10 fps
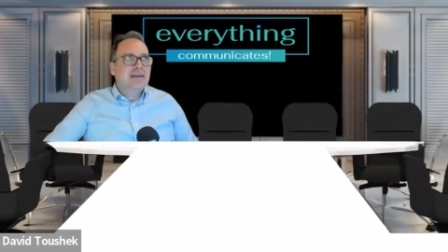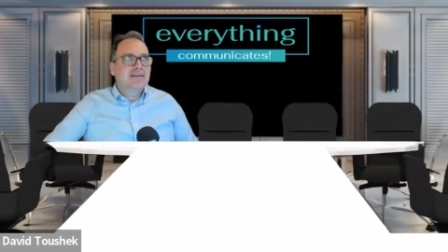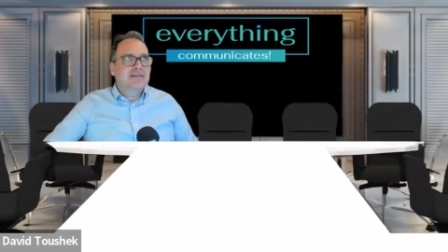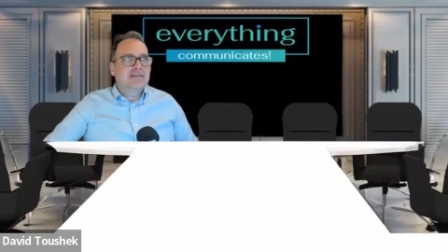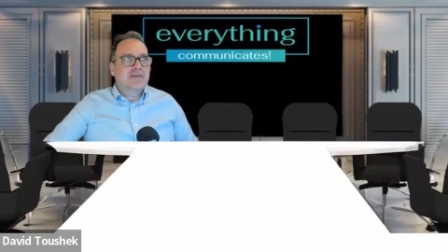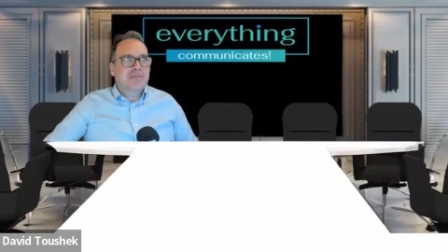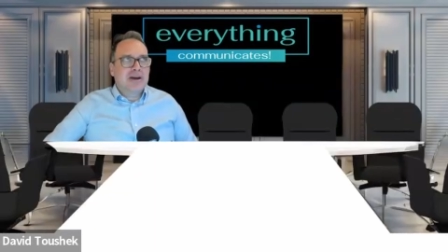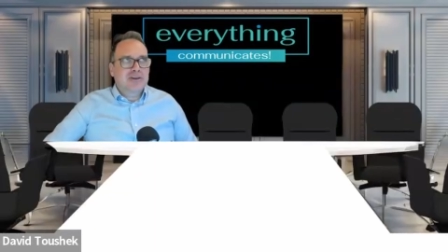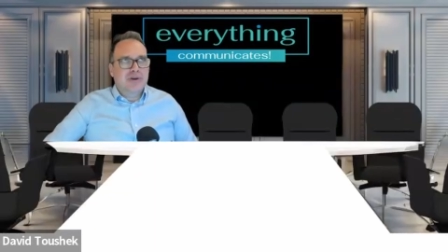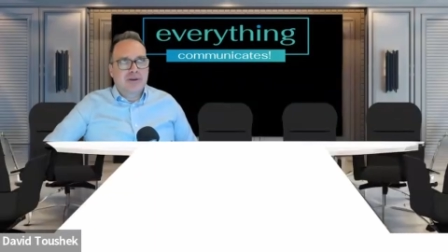And coming
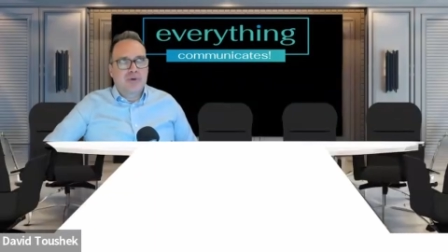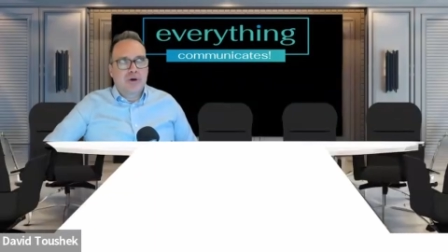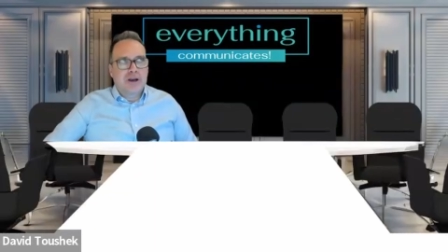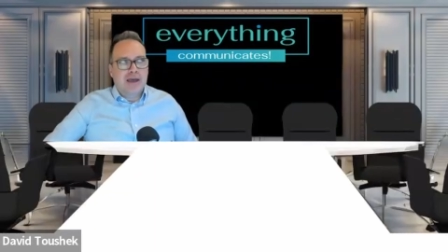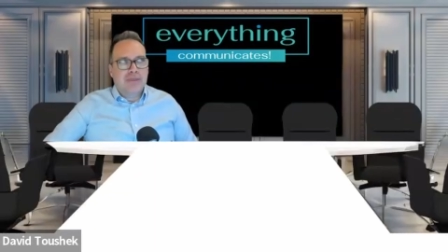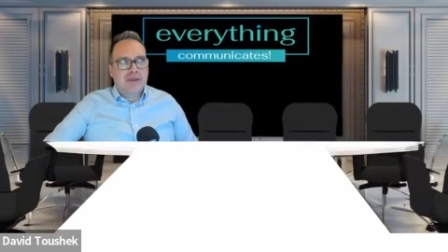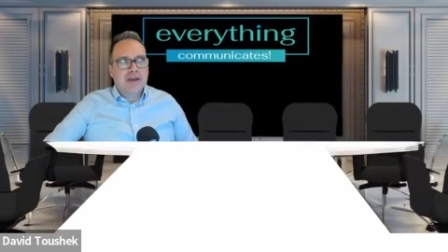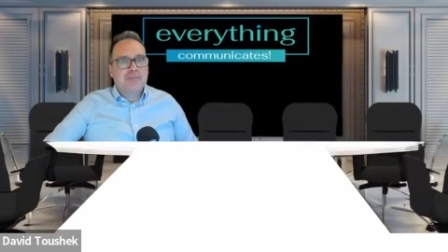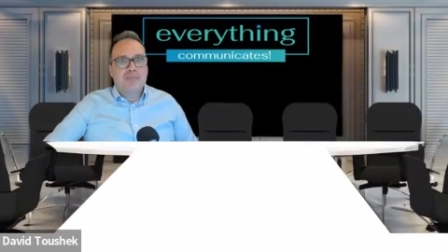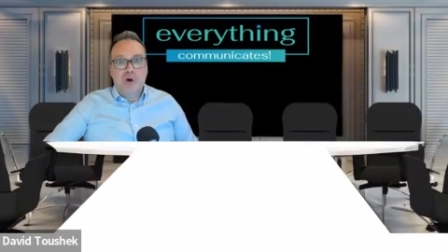back to another point, I
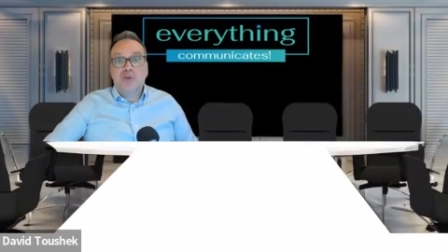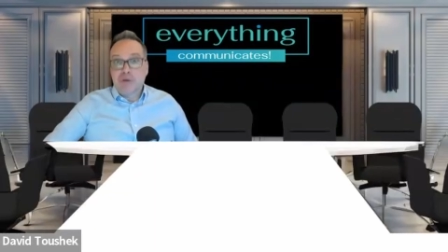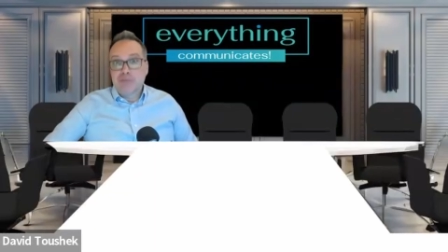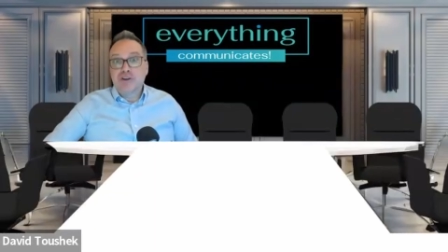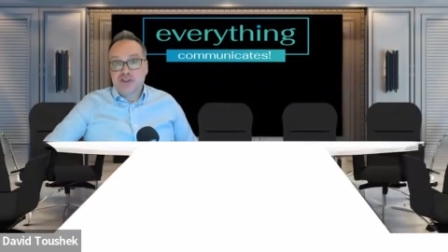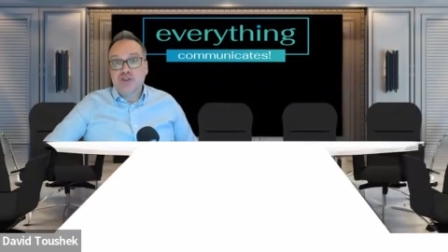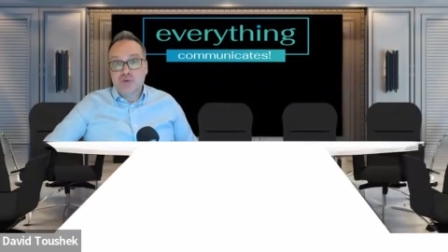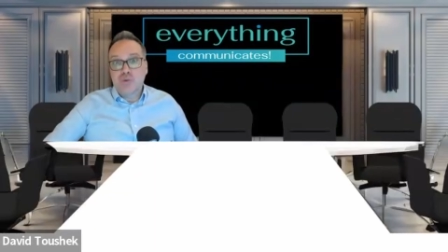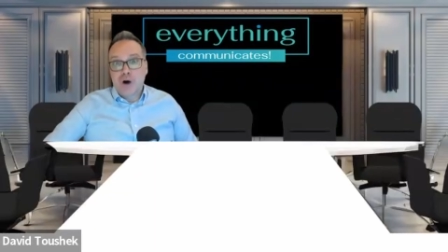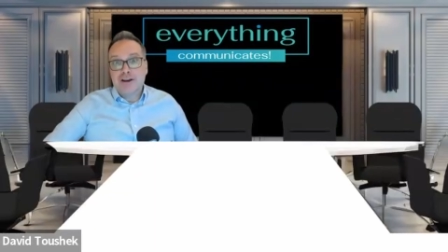think most people
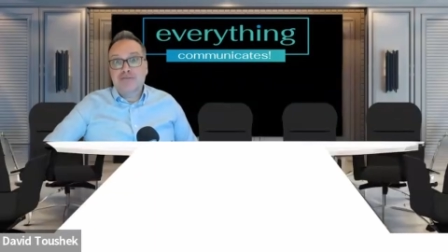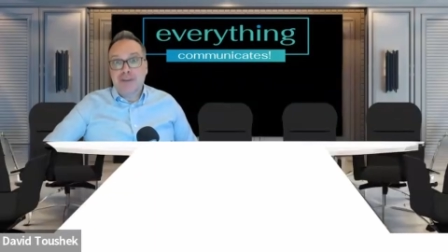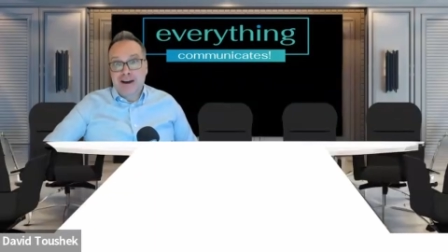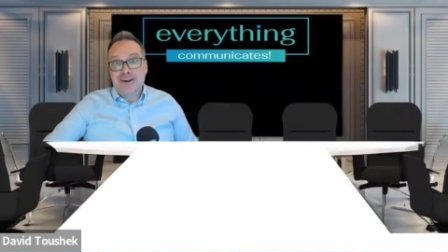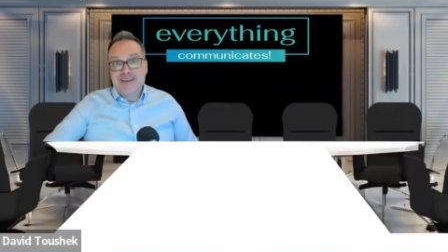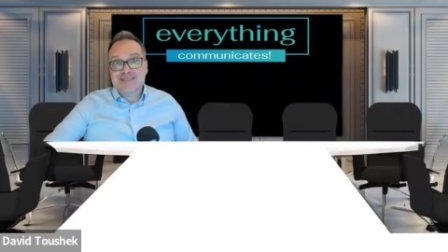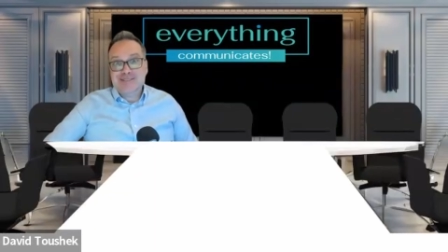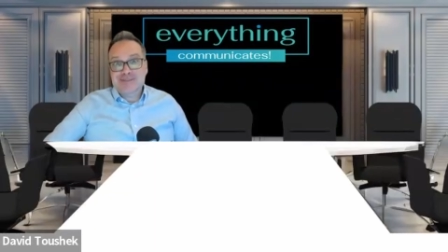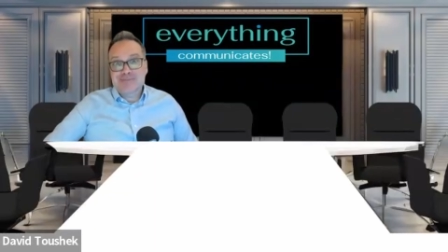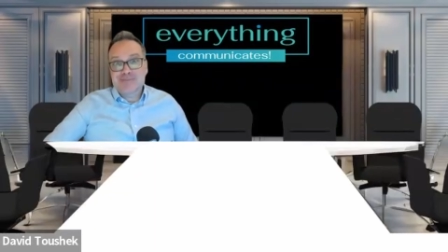do want
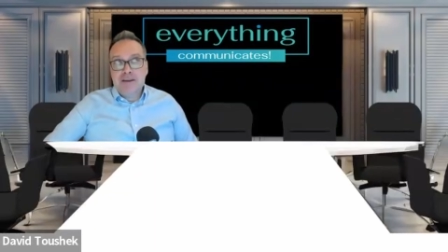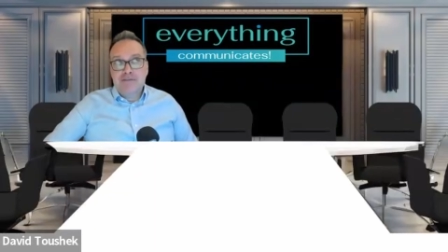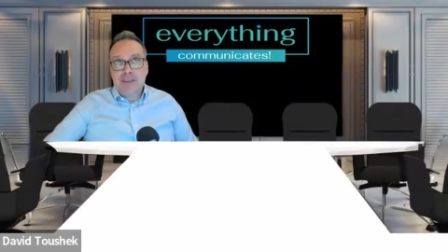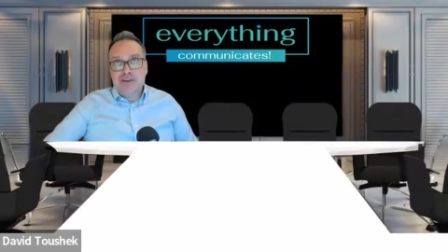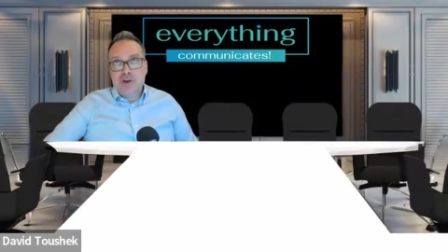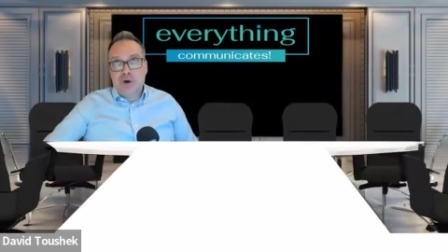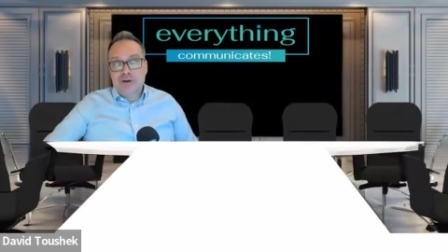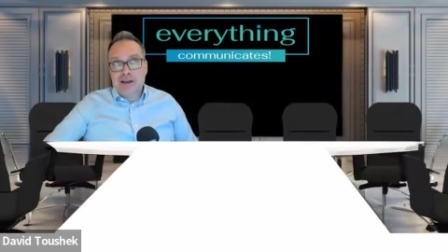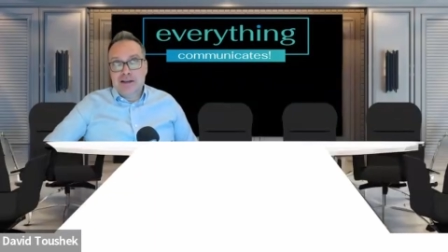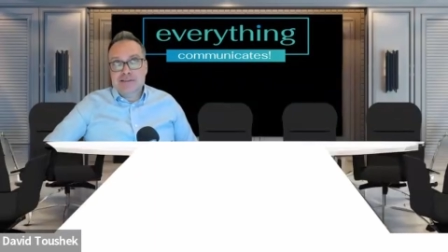fairness, even if they
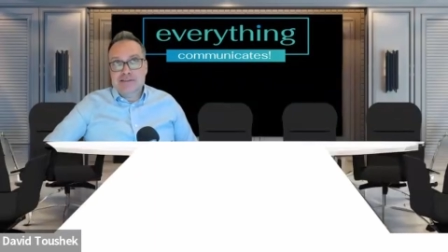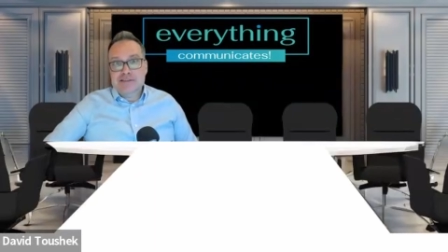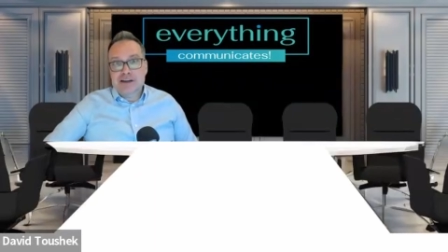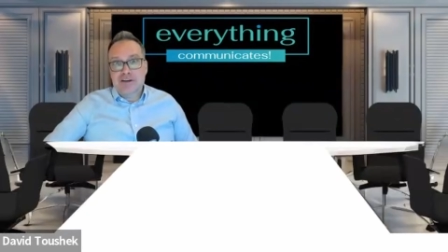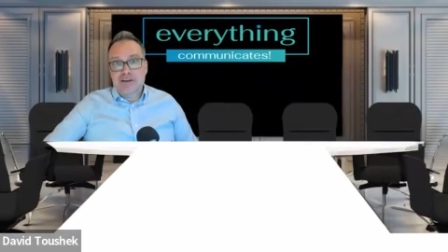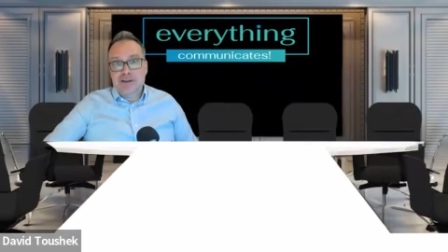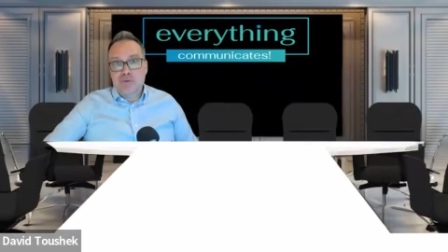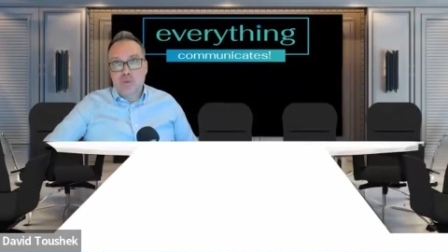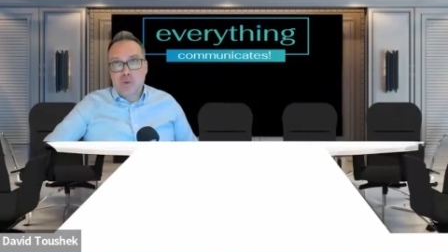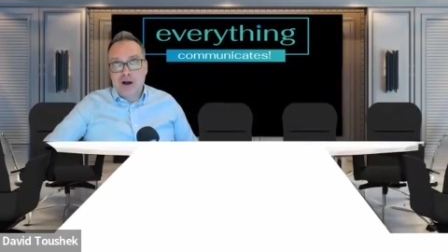don't
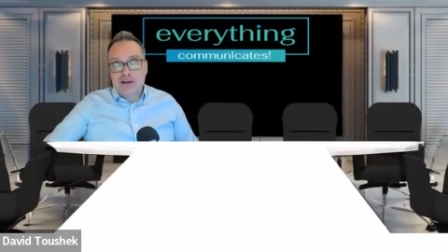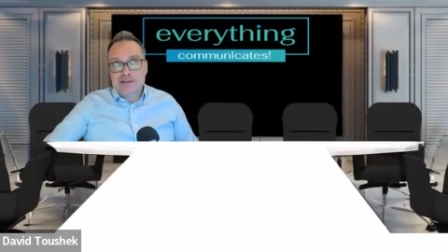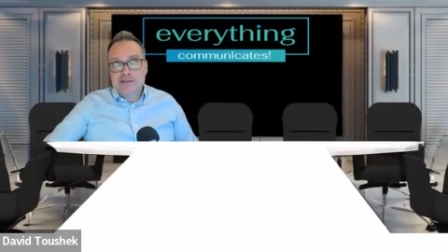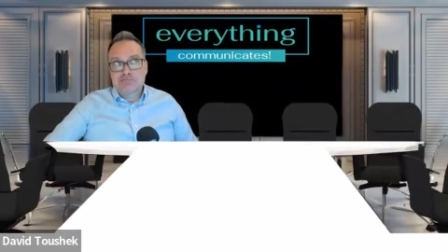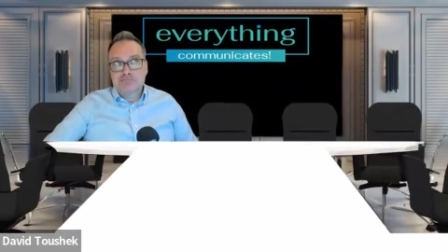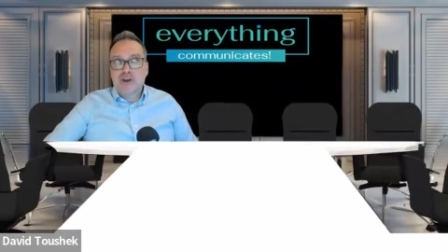necessarily want,